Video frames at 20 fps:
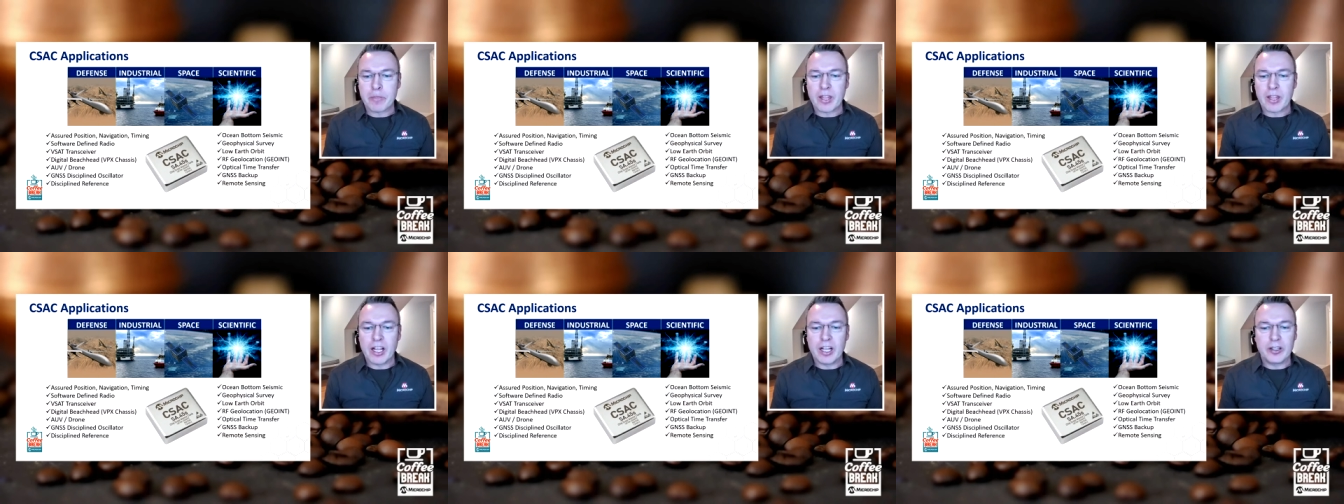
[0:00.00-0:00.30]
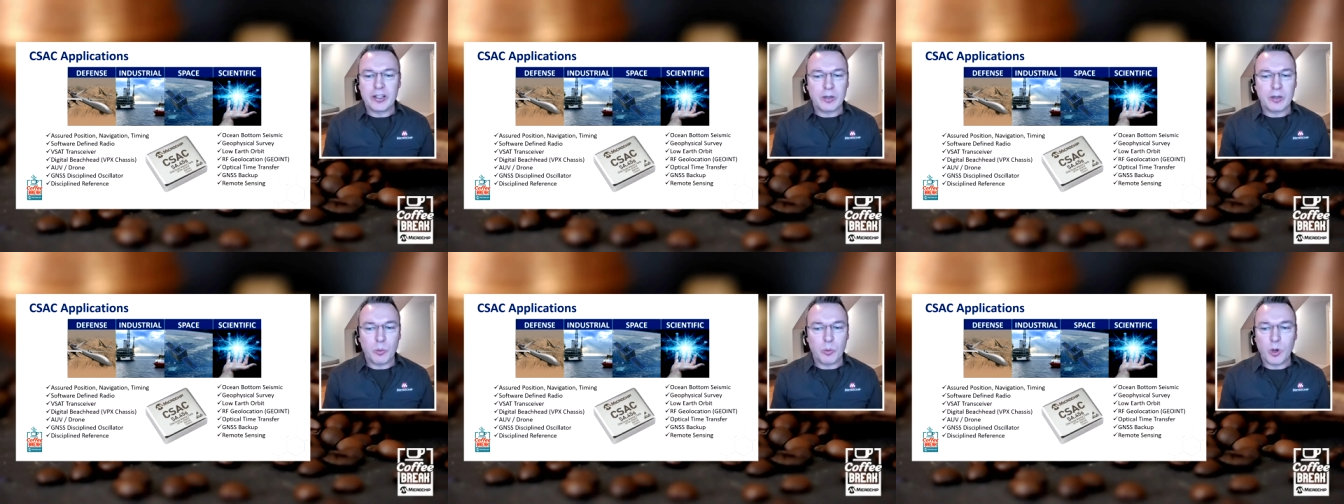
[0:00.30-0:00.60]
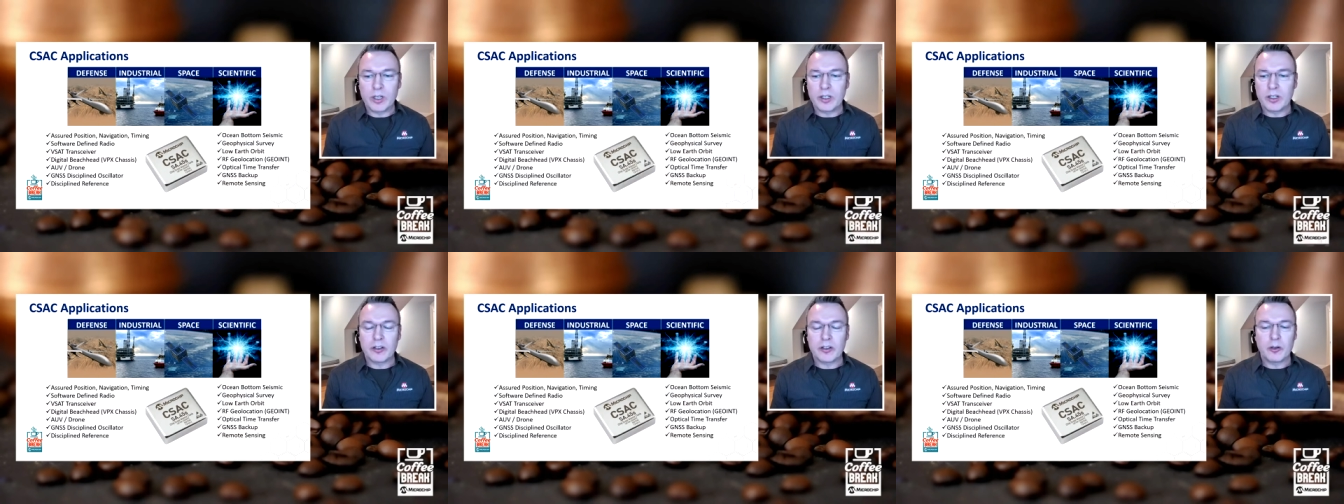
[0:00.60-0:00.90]
And then one
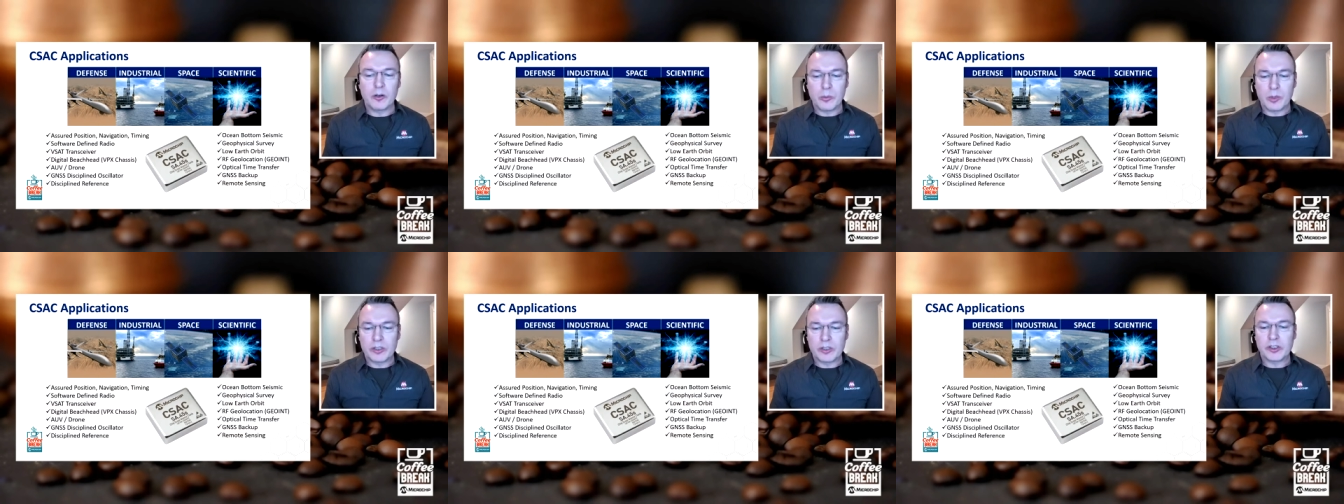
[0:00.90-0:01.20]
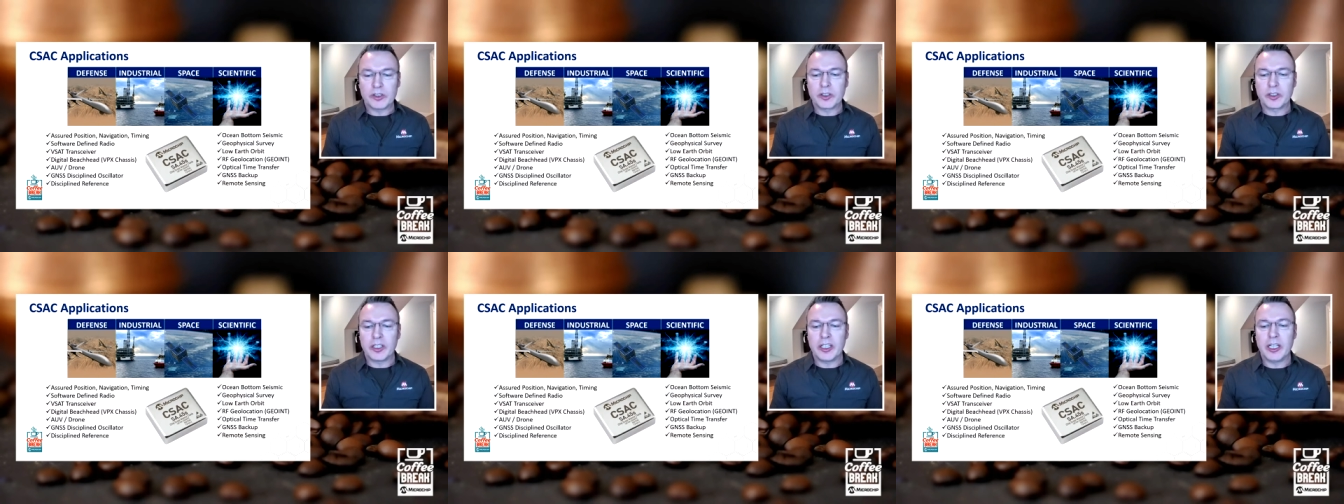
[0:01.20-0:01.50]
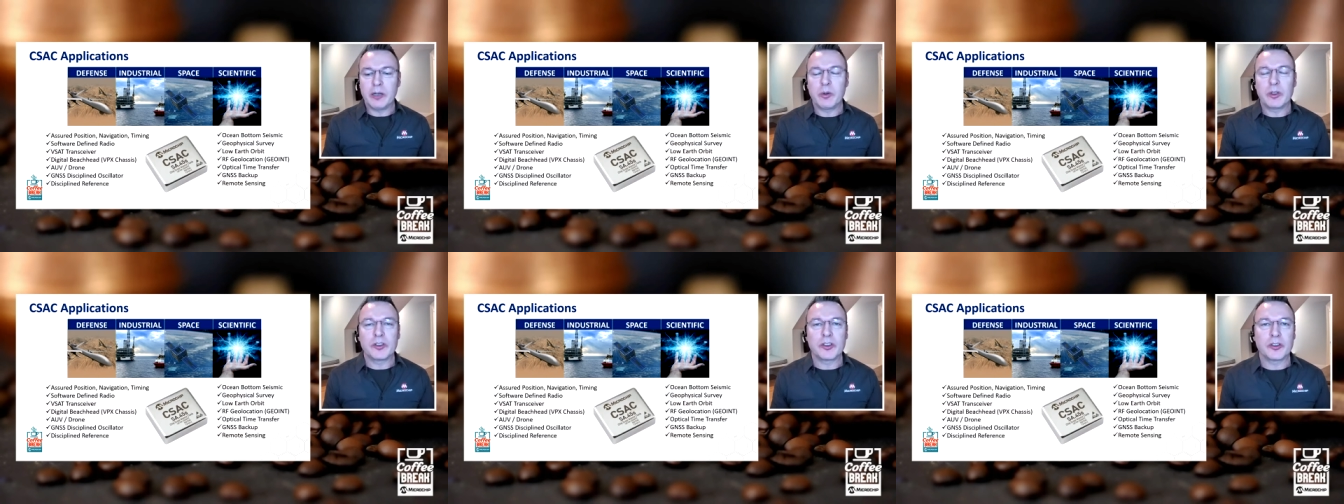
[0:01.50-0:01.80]
other one, which is key,
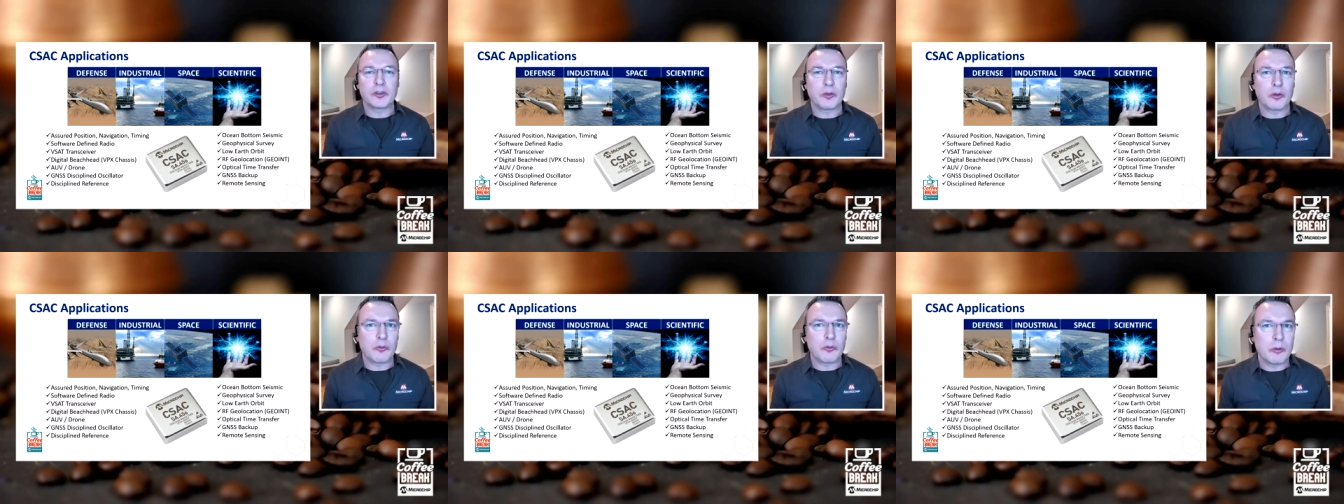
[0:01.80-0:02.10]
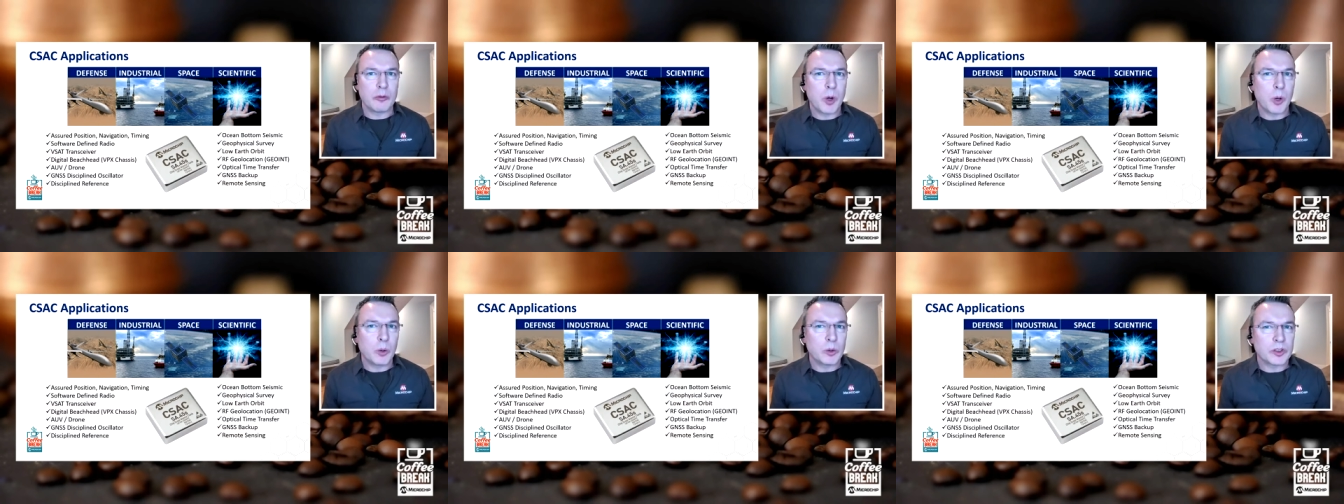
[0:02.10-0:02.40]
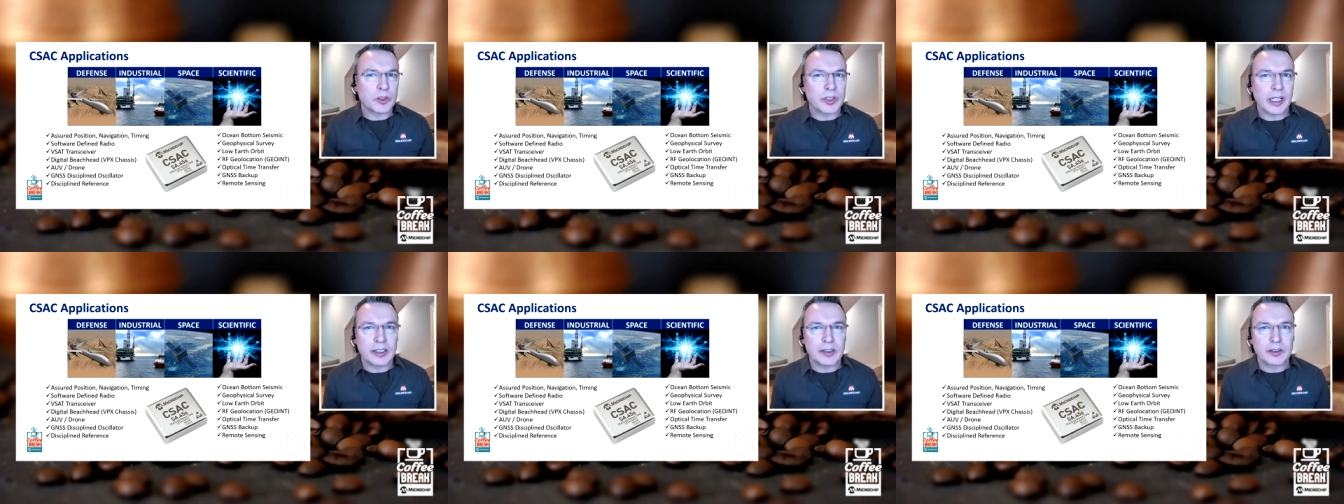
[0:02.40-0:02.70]
which is remote
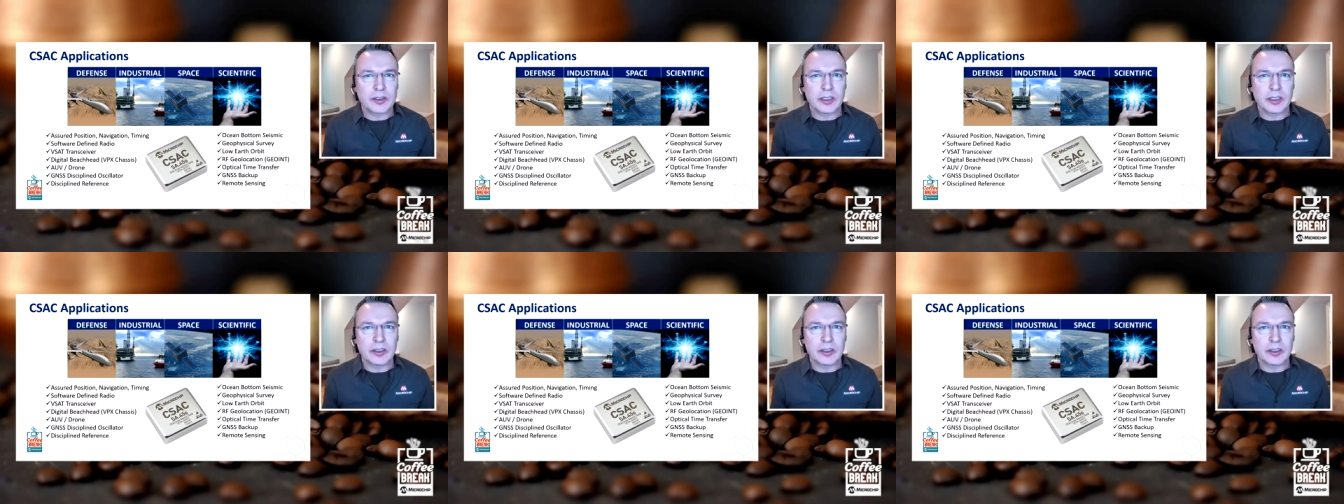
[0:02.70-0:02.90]
sensing.